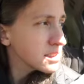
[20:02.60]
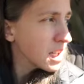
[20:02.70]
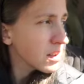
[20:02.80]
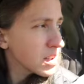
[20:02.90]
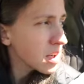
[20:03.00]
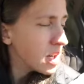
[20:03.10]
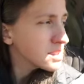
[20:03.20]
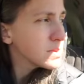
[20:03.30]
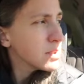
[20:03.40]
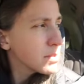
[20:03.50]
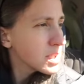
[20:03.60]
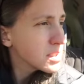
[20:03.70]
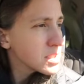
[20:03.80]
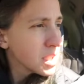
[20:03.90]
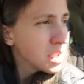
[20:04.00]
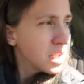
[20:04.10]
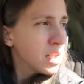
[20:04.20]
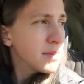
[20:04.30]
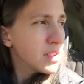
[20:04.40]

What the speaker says: not going to cost me a bunch. I mean,